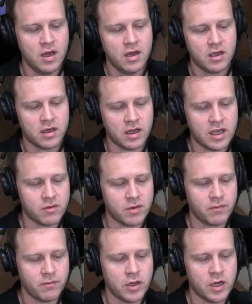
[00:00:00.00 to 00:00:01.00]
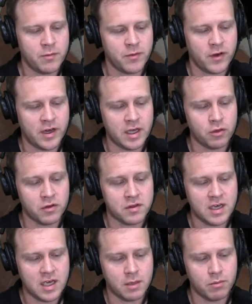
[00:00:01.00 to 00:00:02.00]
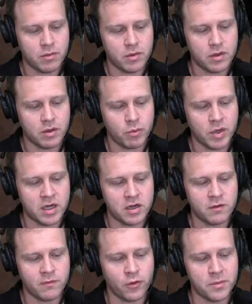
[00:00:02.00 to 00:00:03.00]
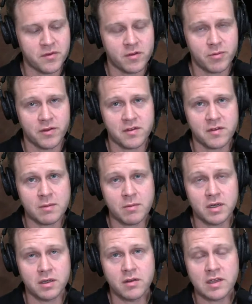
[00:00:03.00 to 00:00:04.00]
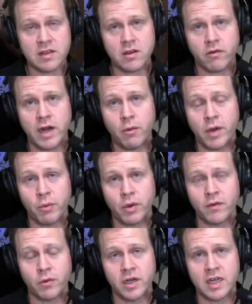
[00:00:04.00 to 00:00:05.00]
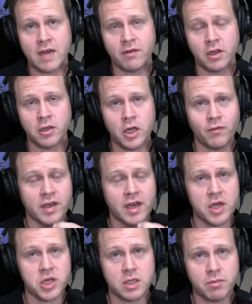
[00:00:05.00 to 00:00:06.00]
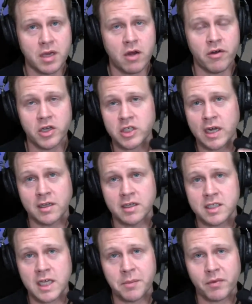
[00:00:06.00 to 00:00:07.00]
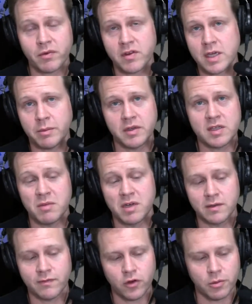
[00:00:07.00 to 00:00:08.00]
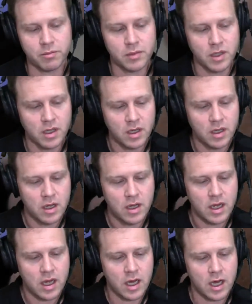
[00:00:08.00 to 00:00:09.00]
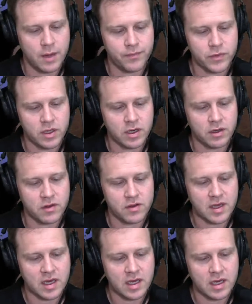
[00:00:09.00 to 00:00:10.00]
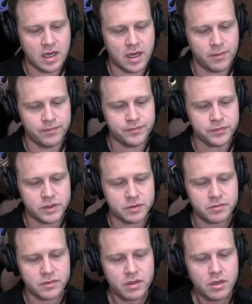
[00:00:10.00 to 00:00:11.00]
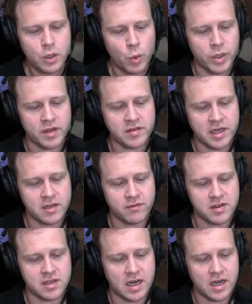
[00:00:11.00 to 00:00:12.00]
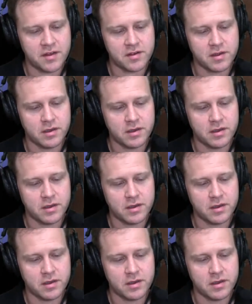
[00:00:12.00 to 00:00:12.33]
here's one: notify your team when a new forms response is submitted. So that's a great one where if you wanted to have a little notification appear in a channel in Teams when someone submitted a form. Say when a status of a task